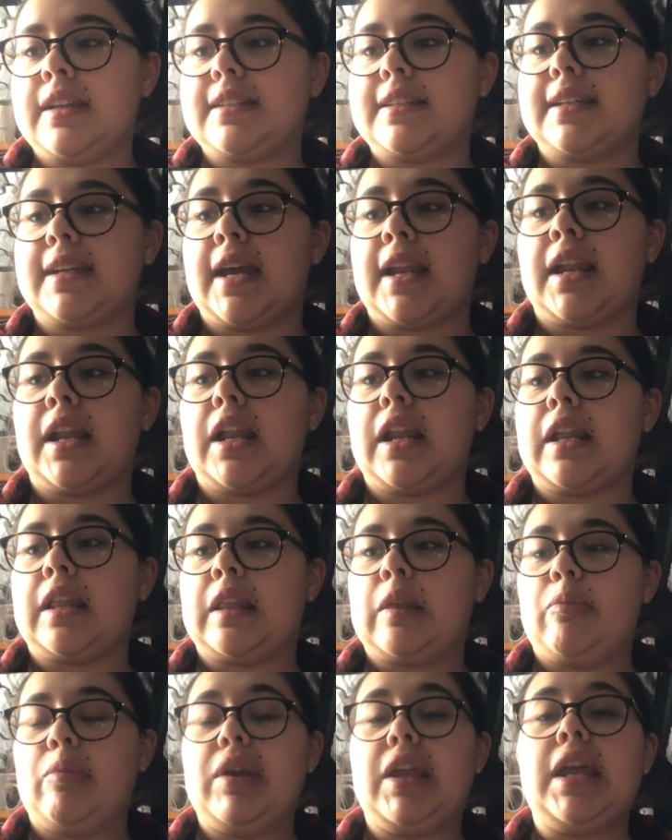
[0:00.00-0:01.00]
to get it
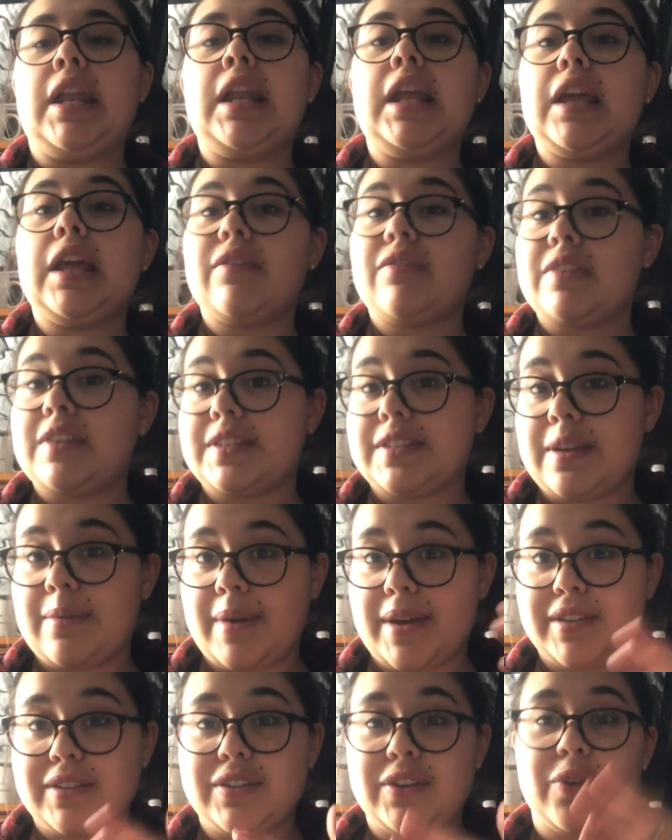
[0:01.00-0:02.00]
in the beginning of the
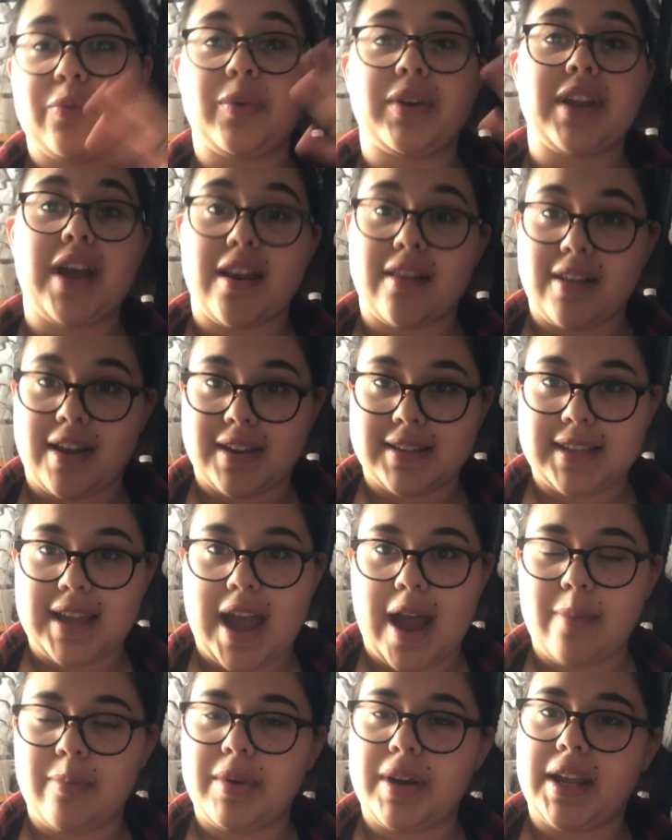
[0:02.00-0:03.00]
semester when not a lot is
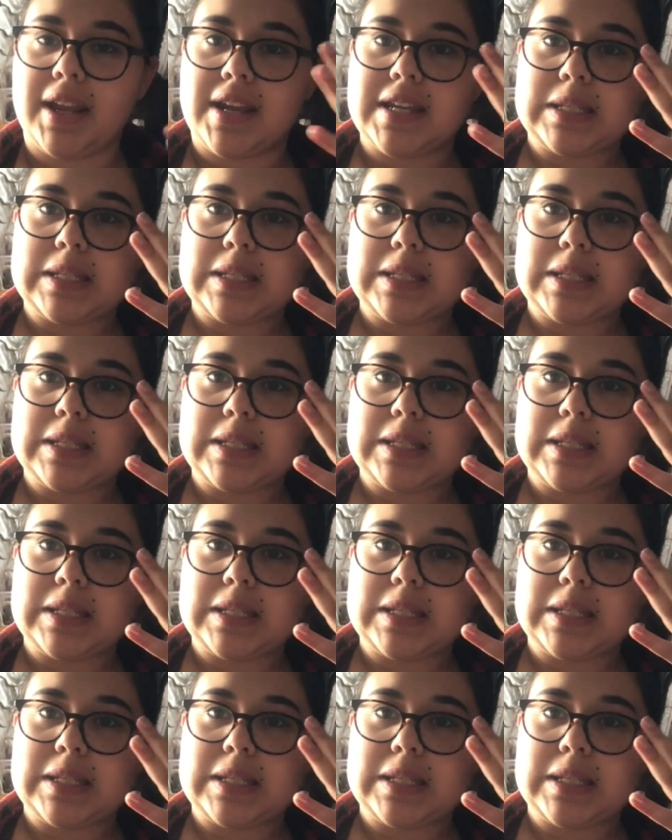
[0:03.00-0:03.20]
happening,